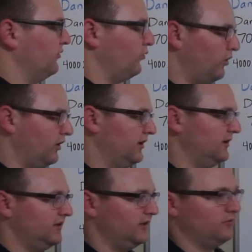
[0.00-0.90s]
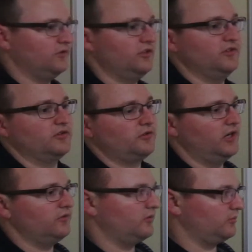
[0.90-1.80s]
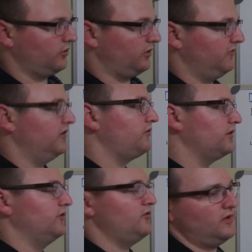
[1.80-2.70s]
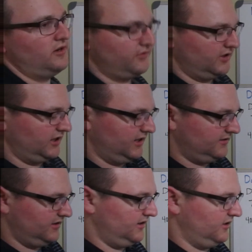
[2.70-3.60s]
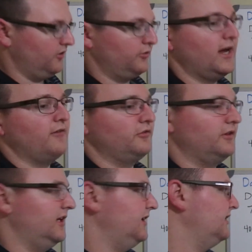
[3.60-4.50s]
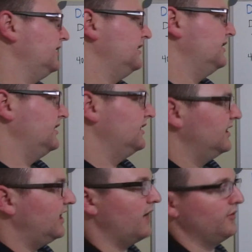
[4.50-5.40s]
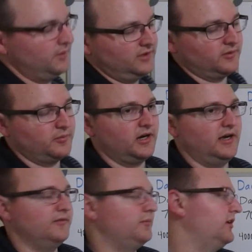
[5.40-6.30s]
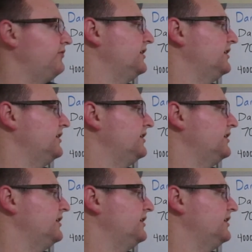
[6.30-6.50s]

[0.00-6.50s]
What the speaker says: 1 is when Jesus Christ was born, if it's really 2018 years after that, I would be surprised. But if it